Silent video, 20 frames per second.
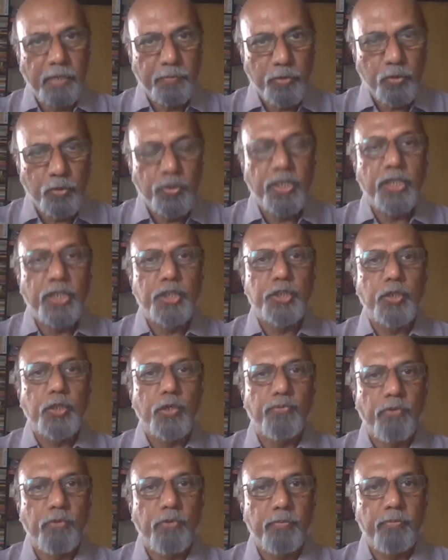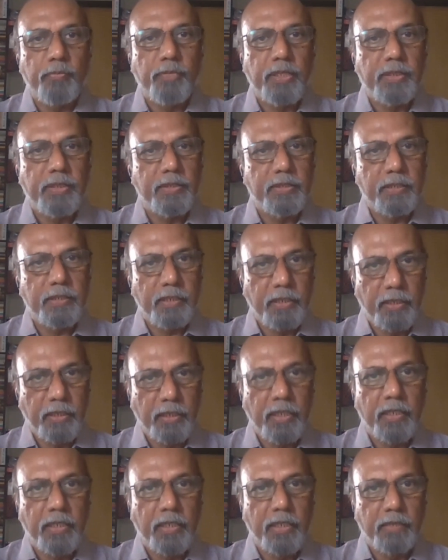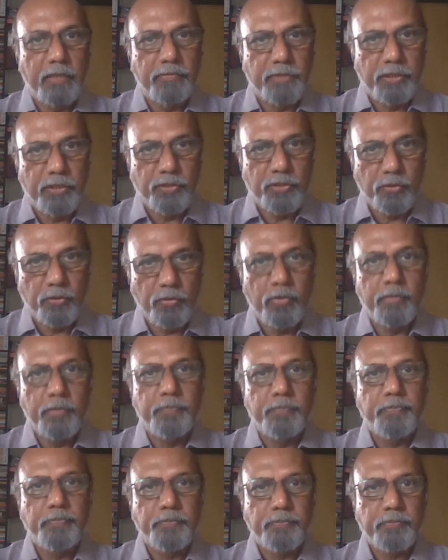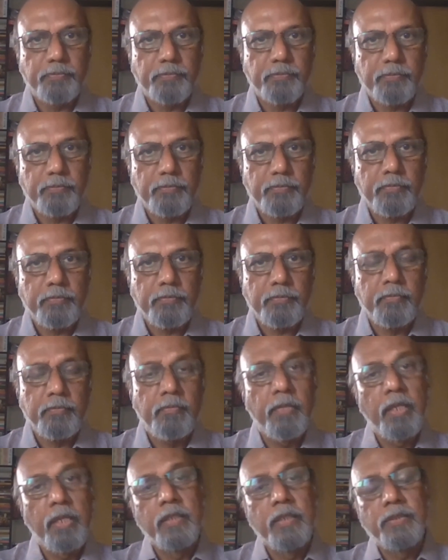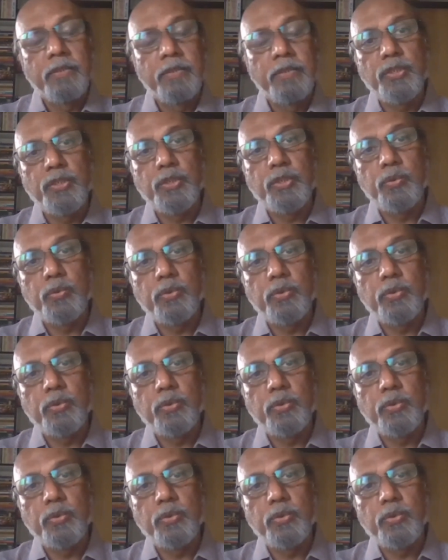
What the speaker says: I'm using a short form, that is yield curve control, since